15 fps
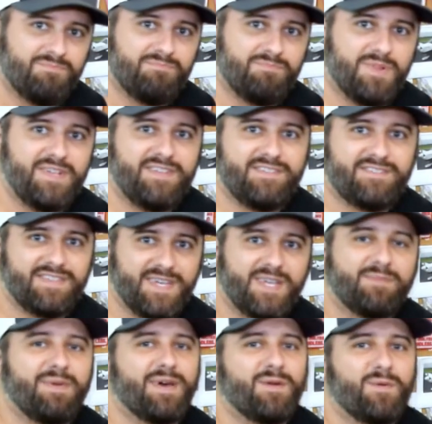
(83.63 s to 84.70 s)
please think
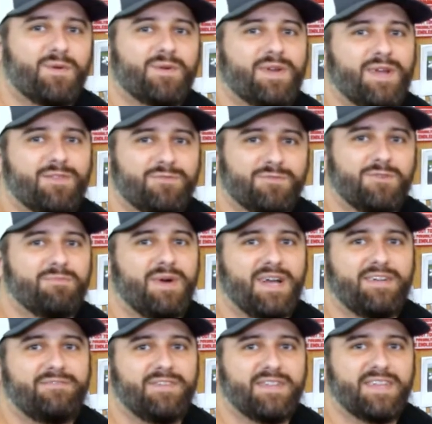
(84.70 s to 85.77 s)
about ordering it through my
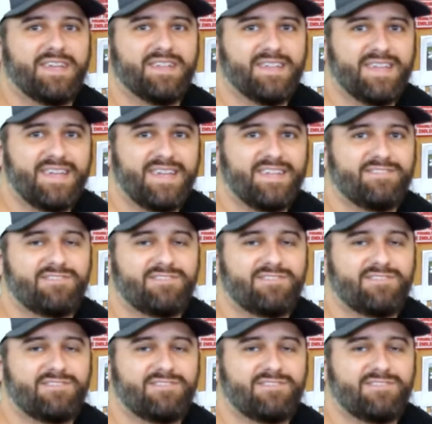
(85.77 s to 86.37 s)
affiliate link.